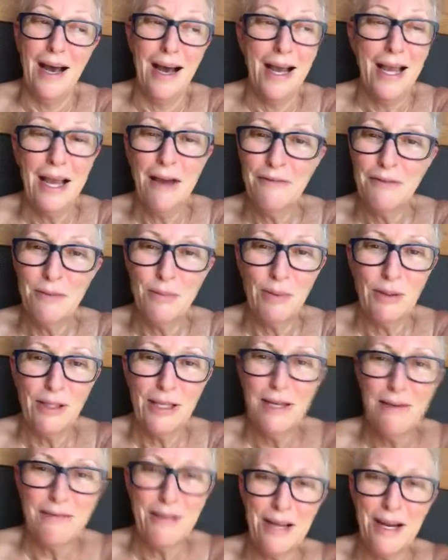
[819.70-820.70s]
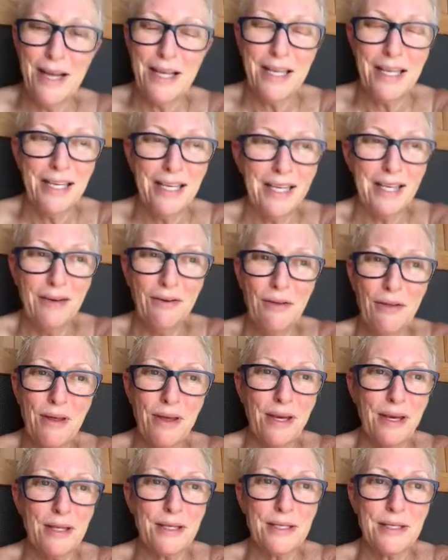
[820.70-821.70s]
have to believe that I can heal
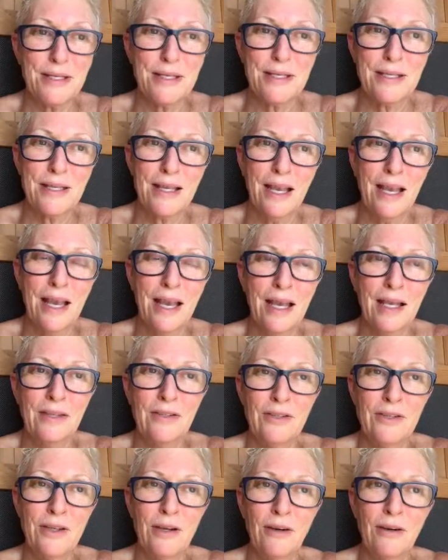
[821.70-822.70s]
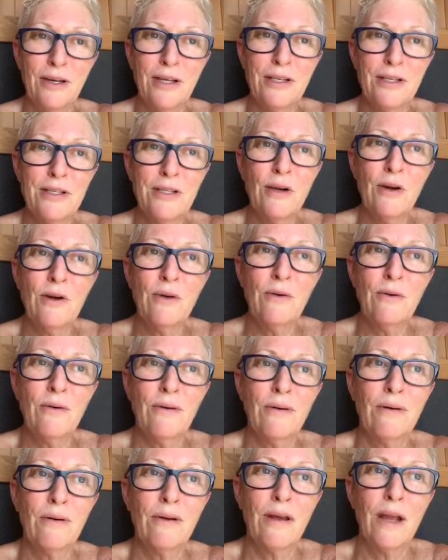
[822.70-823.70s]
this, and there is no
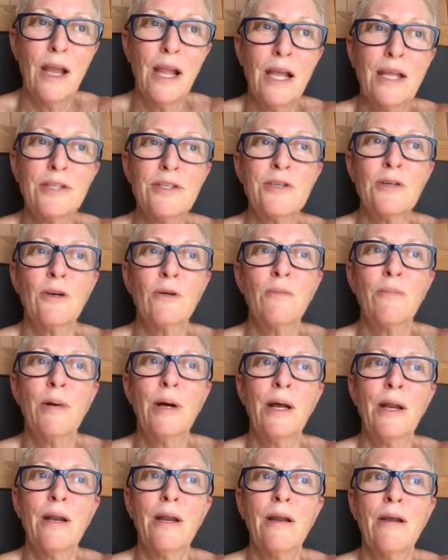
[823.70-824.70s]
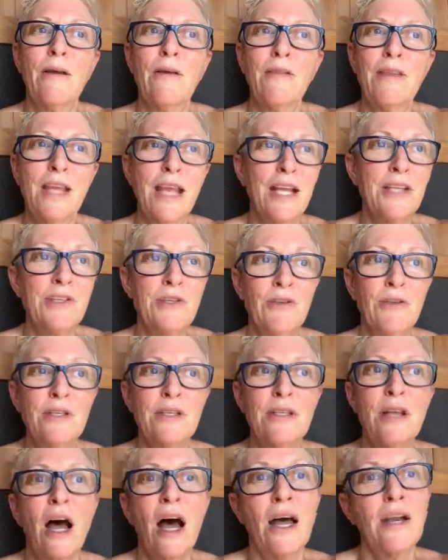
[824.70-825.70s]
answer, but the answer
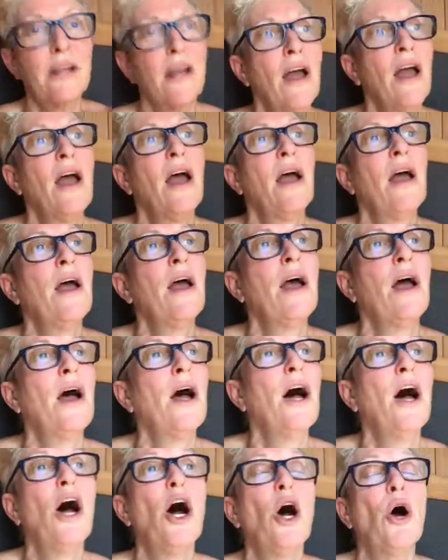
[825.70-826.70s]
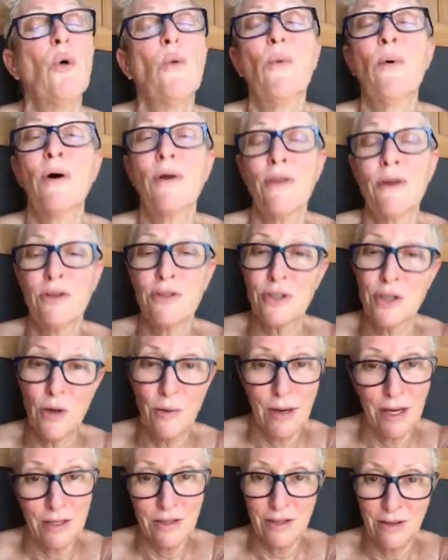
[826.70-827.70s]
is not, oh, well, there's
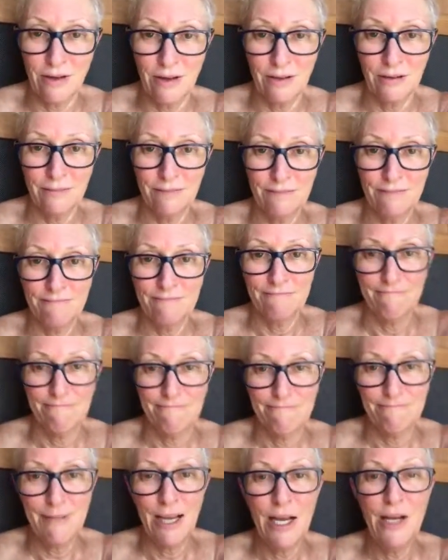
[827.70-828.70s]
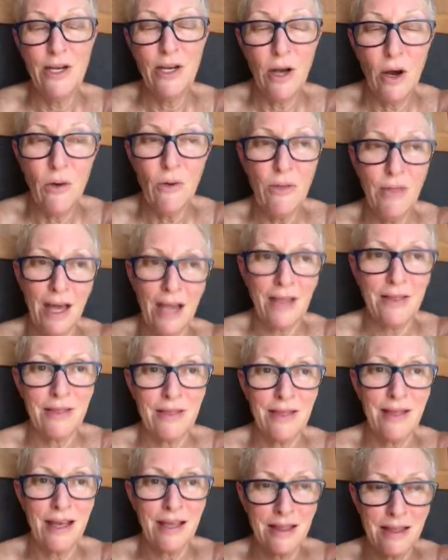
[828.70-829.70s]
no answer. I know that
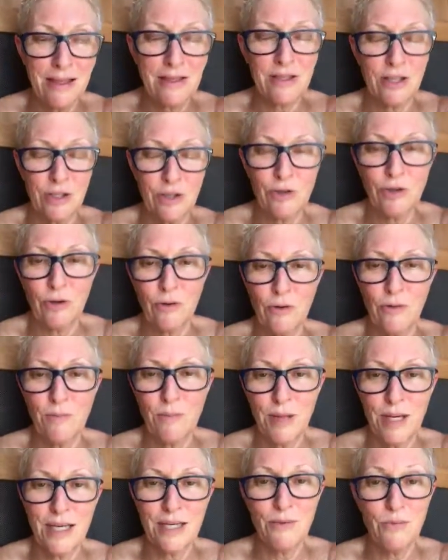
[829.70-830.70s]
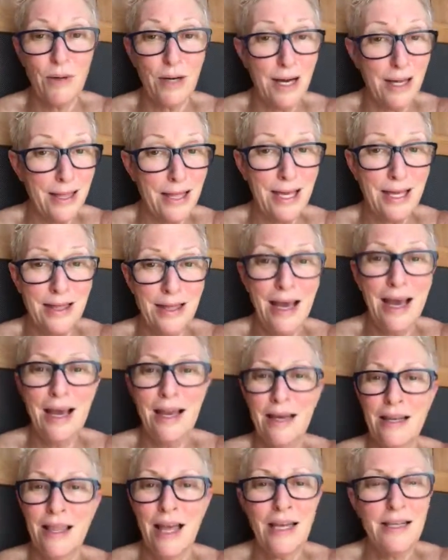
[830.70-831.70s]
that's the truth, because when I think
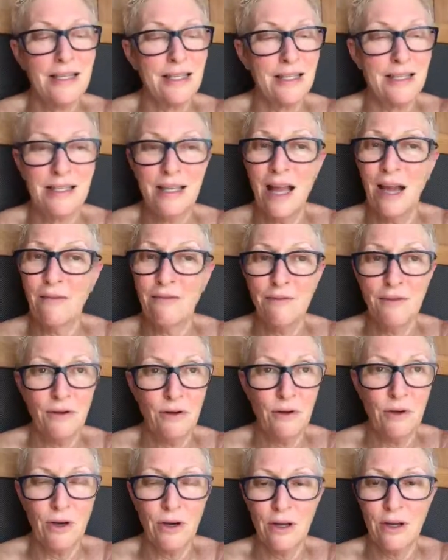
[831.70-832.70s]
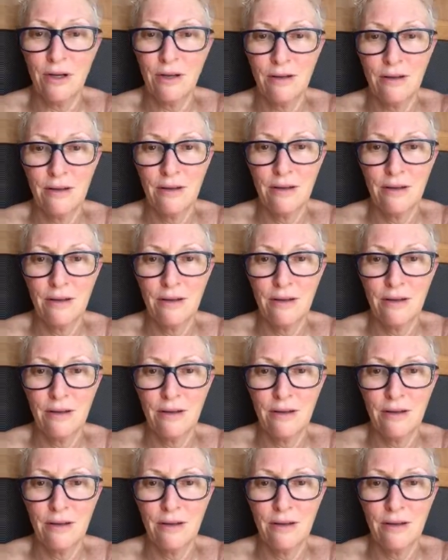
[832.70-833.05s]
that does not feel good.